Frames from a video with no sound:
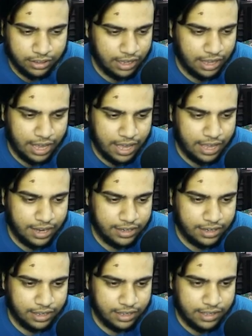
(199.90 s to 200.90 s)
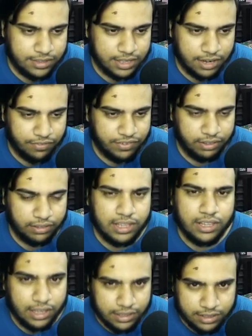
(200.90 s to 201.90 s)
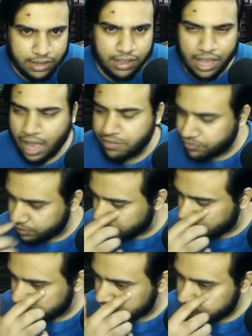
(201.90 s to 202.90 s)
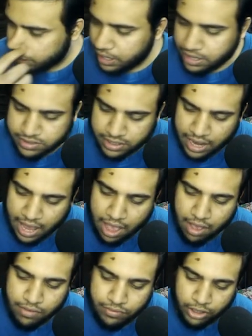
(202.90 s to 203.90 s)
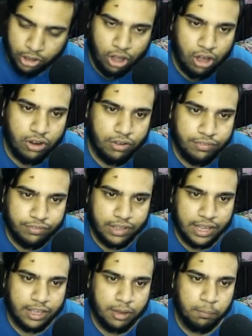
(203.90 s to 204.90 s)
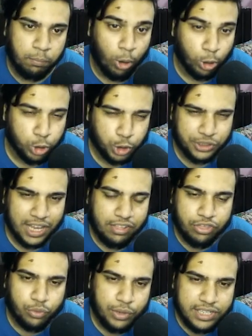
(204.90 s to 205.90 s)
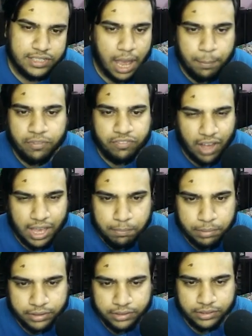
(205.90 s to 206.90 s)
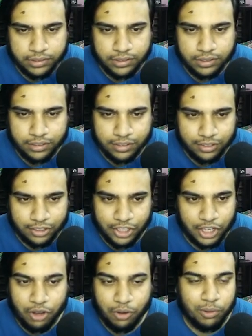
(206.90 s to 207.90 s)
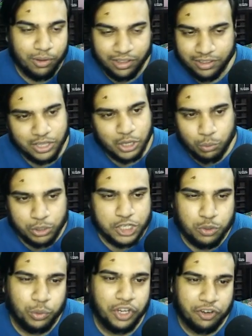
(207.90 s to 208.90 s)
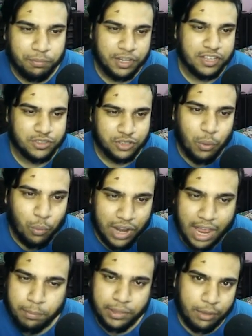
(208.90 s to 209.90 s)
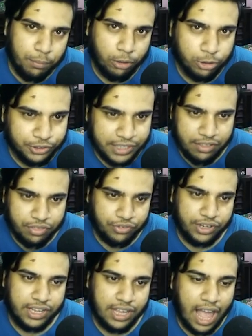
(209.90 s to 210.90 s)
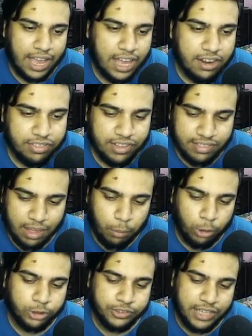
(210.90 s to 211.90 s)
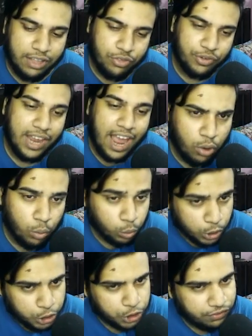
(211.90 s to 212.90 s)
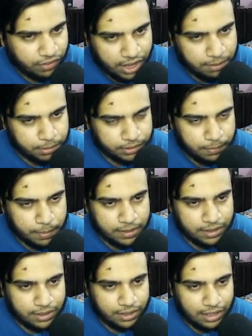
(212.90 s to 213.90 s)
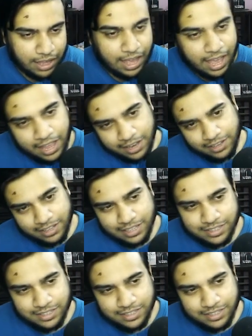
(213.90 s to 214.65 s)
And I feel like it's gonna have a lot of like Baldur's Gate 3 type of vibe, you know? Which is weird, because when I play Baldur's Gate 3, I kind of think that Baldur's Gate 3 has Witcher vibe, and it's